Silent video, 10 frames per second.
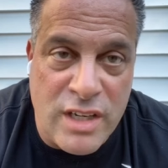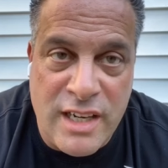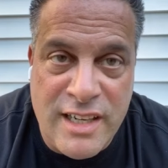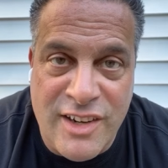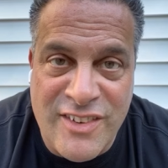
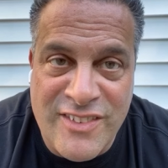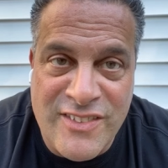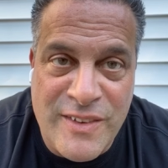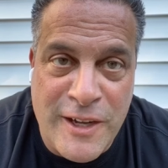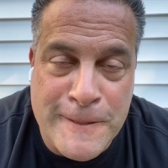you know,
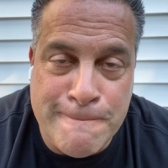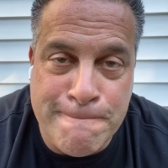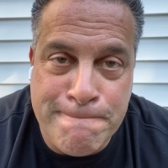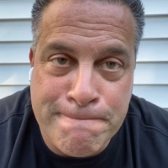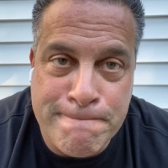um,
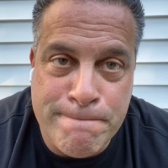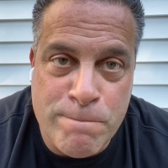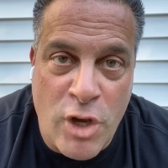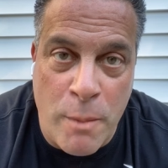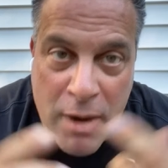
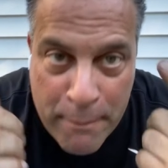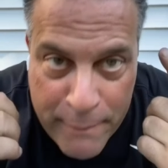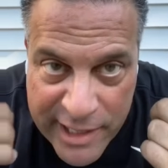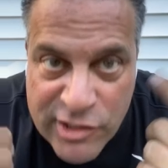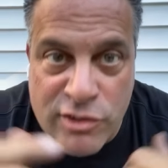on my
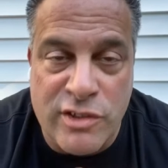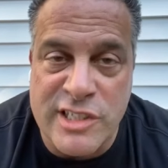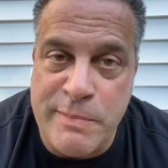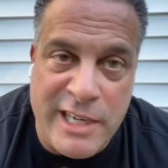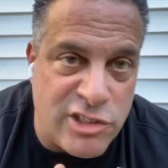mental
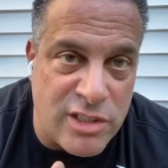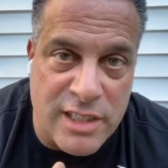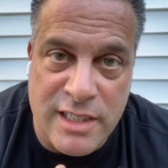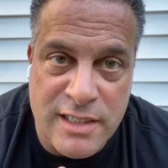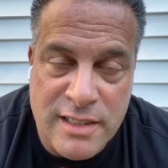especially